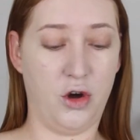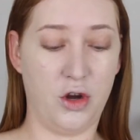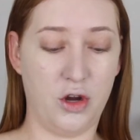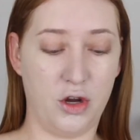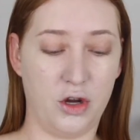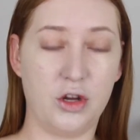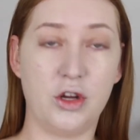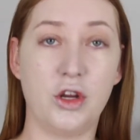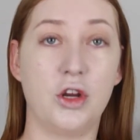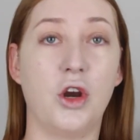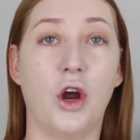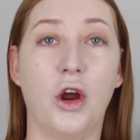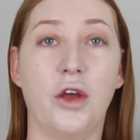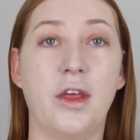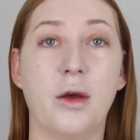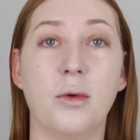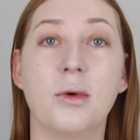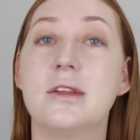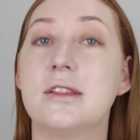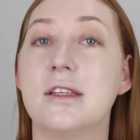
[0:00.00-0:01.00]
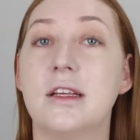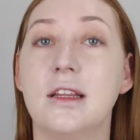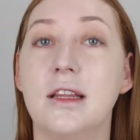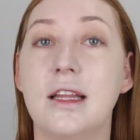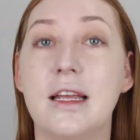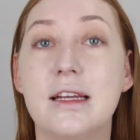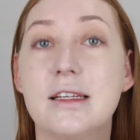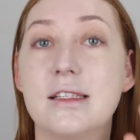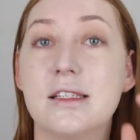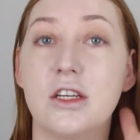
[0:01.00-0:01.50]
you know, there was at
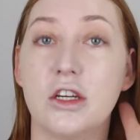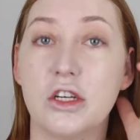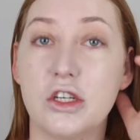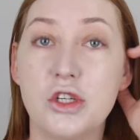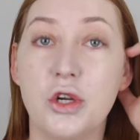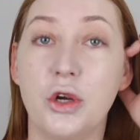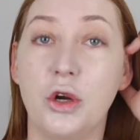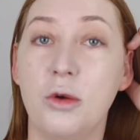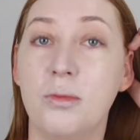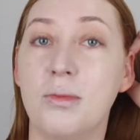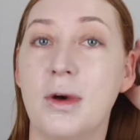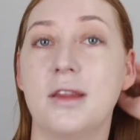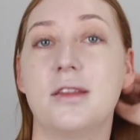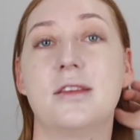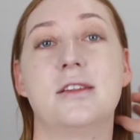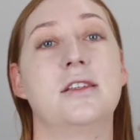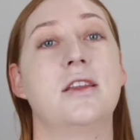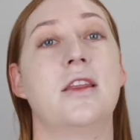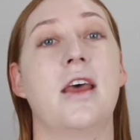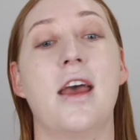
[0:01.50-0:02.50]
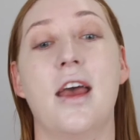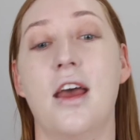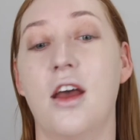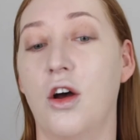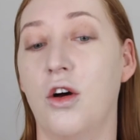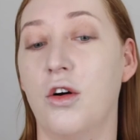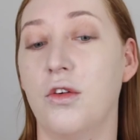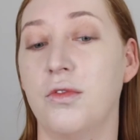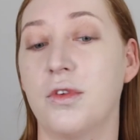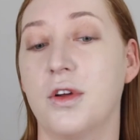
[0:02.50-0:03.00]
least 2 months there
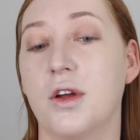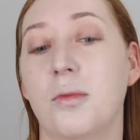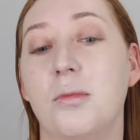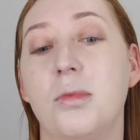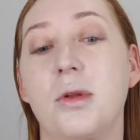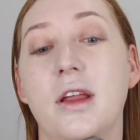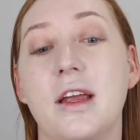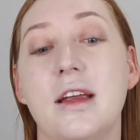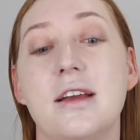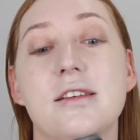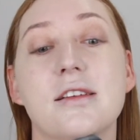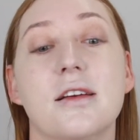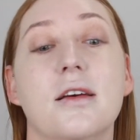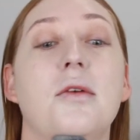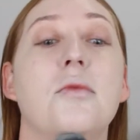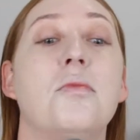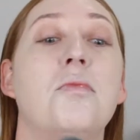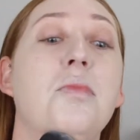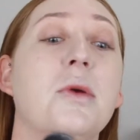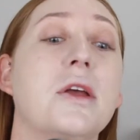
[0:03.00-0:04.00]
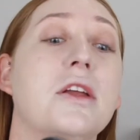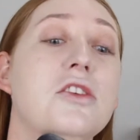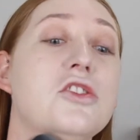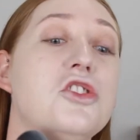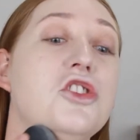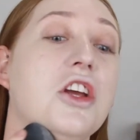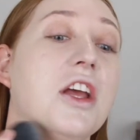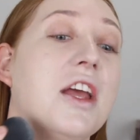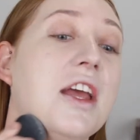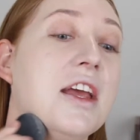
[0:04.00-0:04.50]
of complete
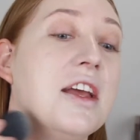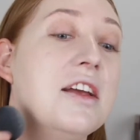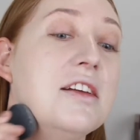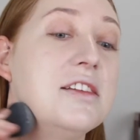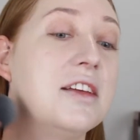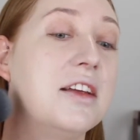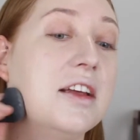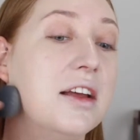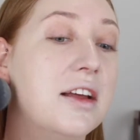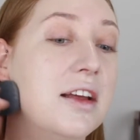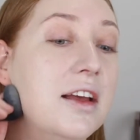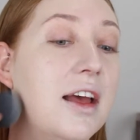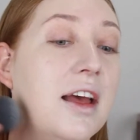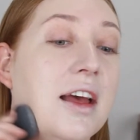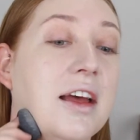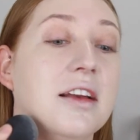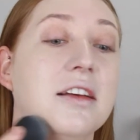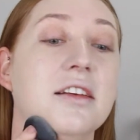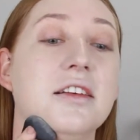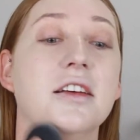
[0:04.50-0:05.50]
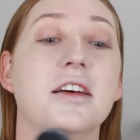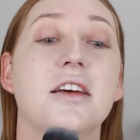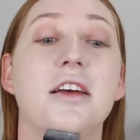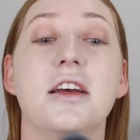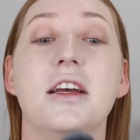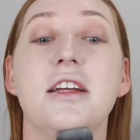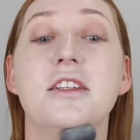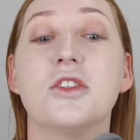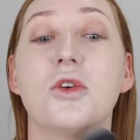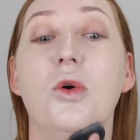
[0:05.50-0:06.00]
binge eating, and
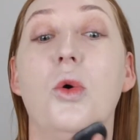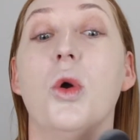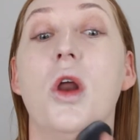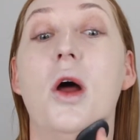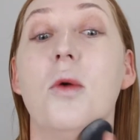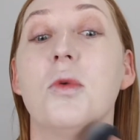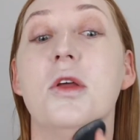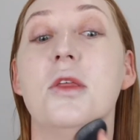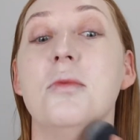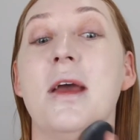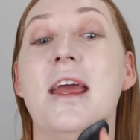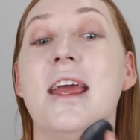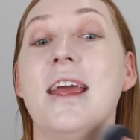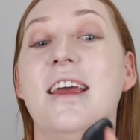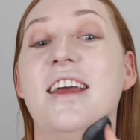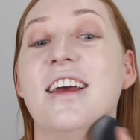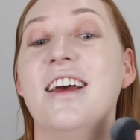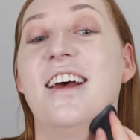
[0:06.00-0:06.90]
it's caught up with me.